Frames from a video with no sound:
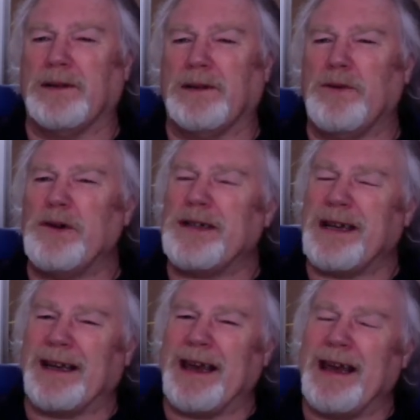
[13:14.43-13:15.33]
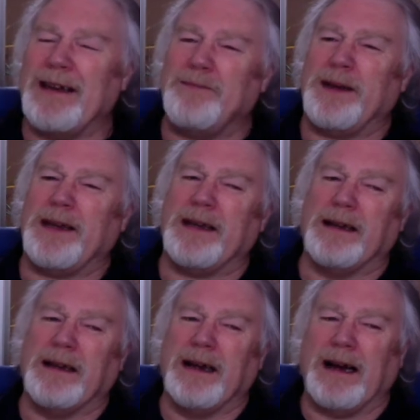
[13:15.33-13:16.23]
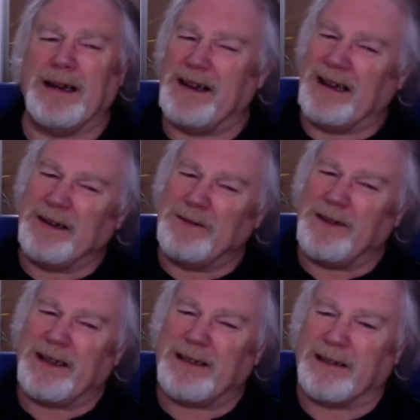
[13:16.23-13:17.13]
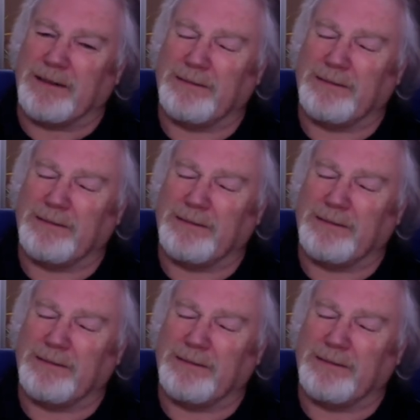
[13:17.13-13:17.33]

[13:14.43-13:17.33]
Was he again being an innovator?